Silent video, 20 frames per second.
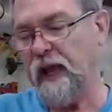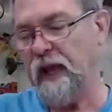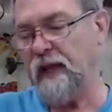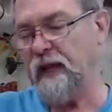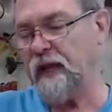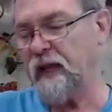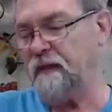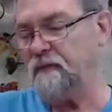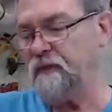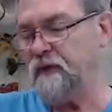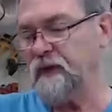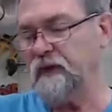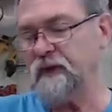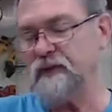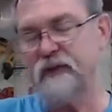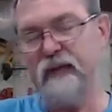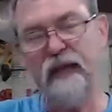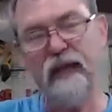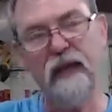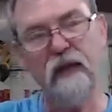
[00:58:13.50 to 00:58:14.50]
and have
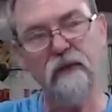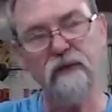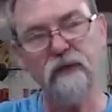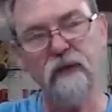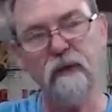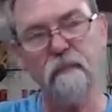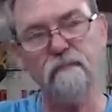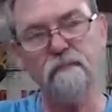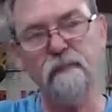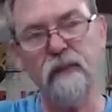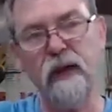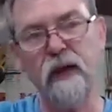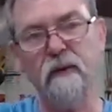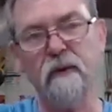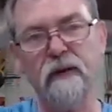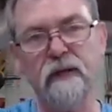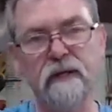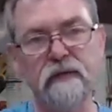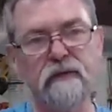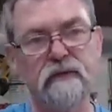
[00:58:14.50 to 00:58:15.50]
these outer
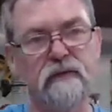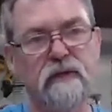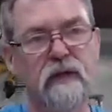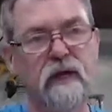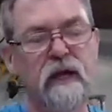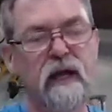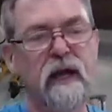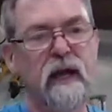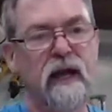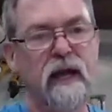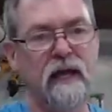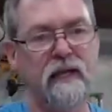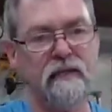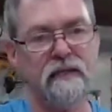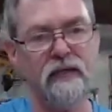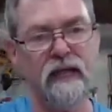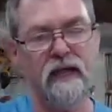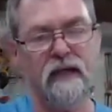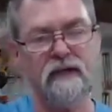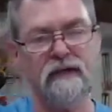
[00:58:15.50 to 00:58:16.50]
bearings
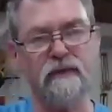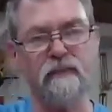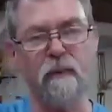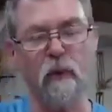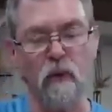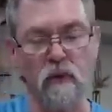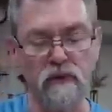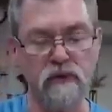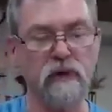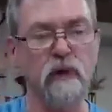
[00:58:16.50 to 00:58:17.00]
as outer support.